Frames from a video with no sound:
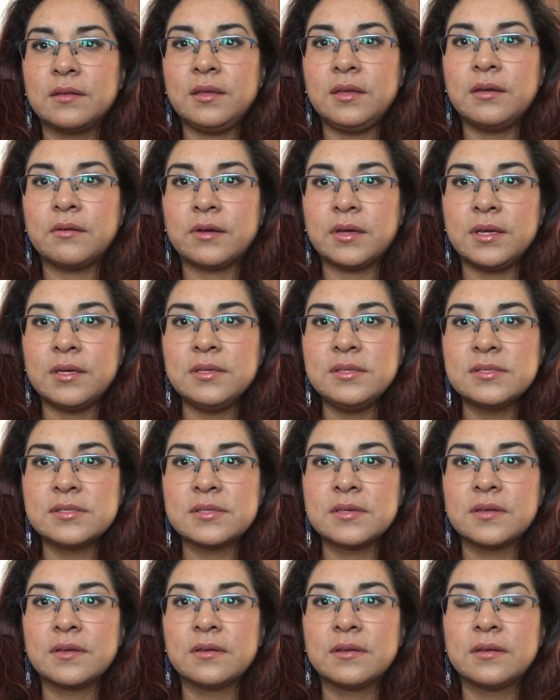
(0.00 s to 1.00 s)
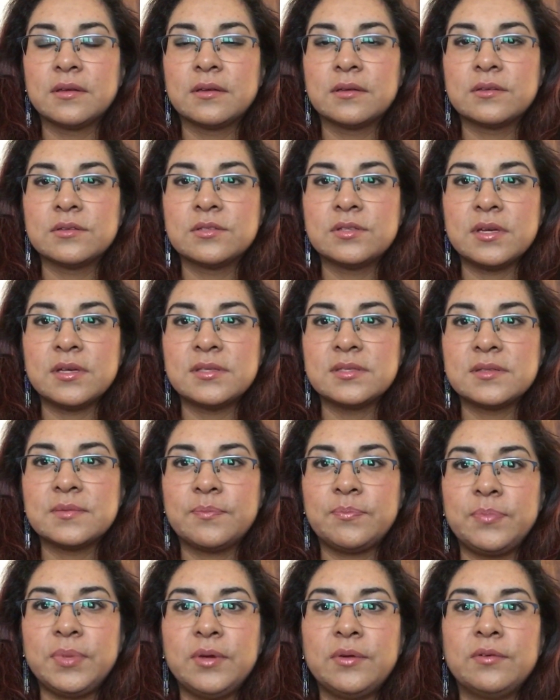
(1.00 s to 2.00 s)
earrings, just
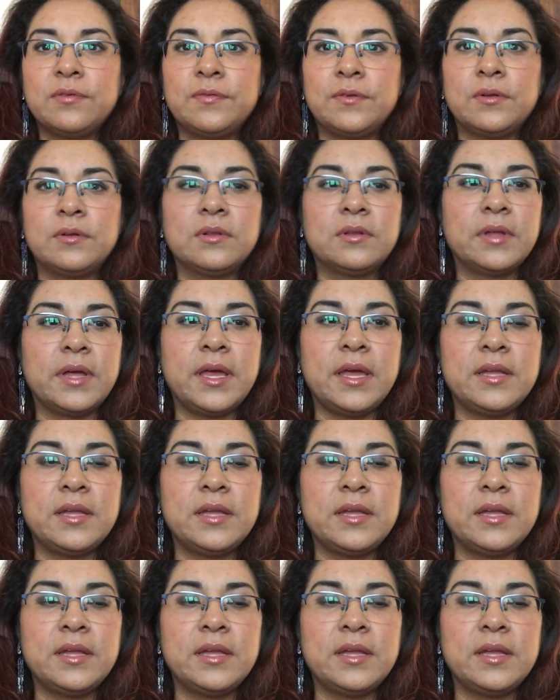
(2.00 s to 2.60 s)
beautiful.